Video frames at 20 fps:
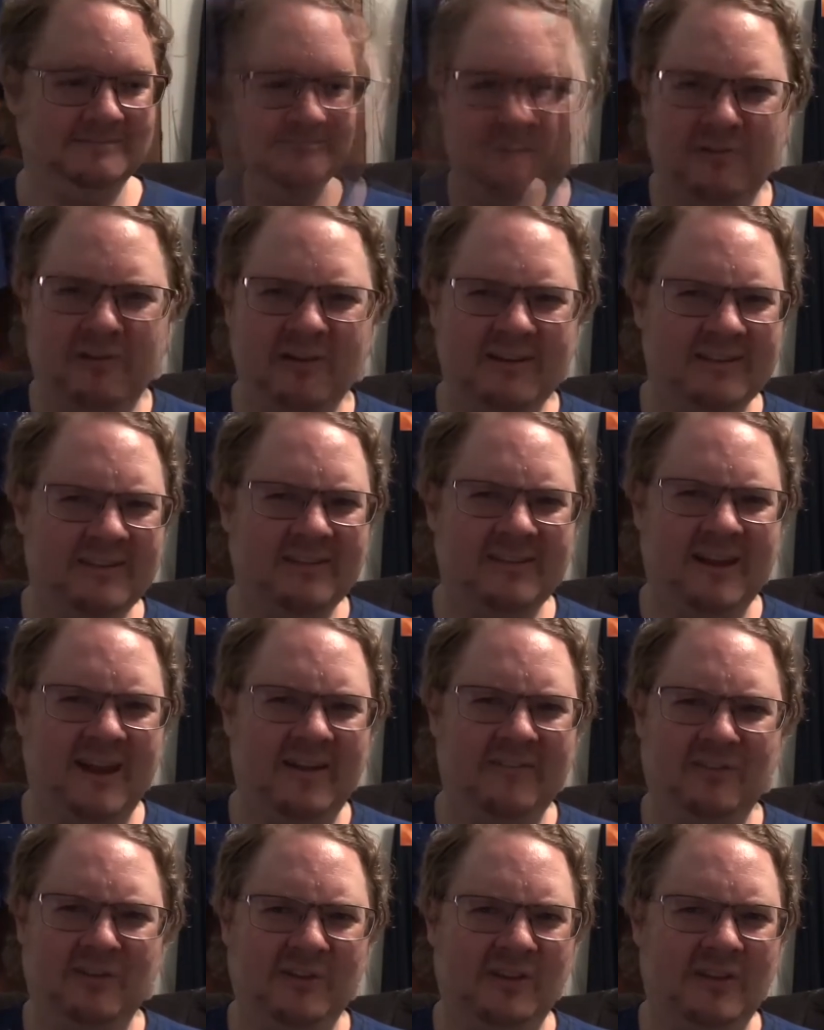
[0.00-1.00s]
So honestly,
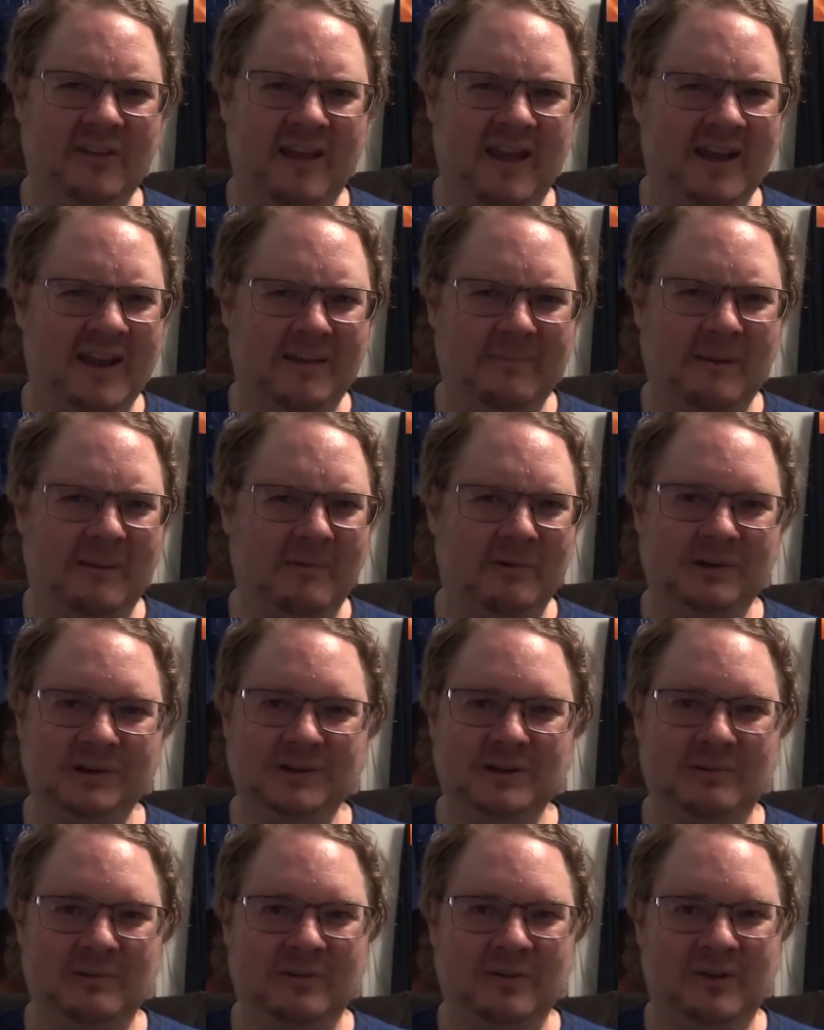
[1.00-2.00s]
other than that, I'm not really
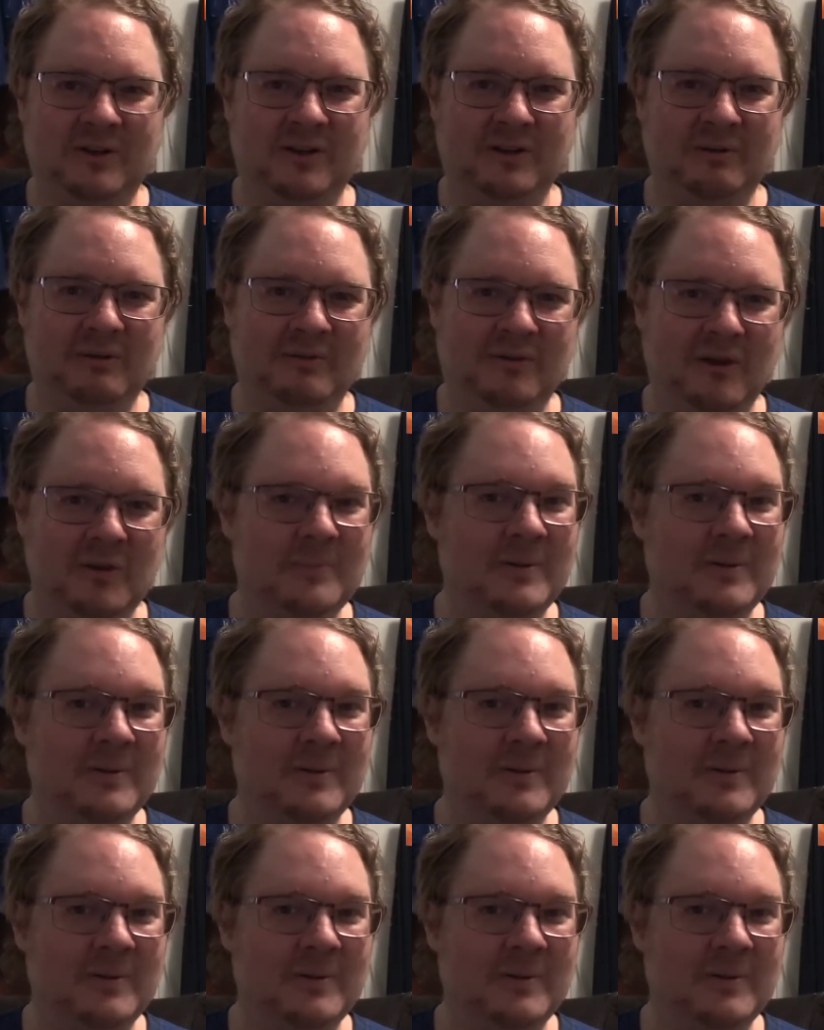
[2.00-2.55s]
sure what they're gonna do with her,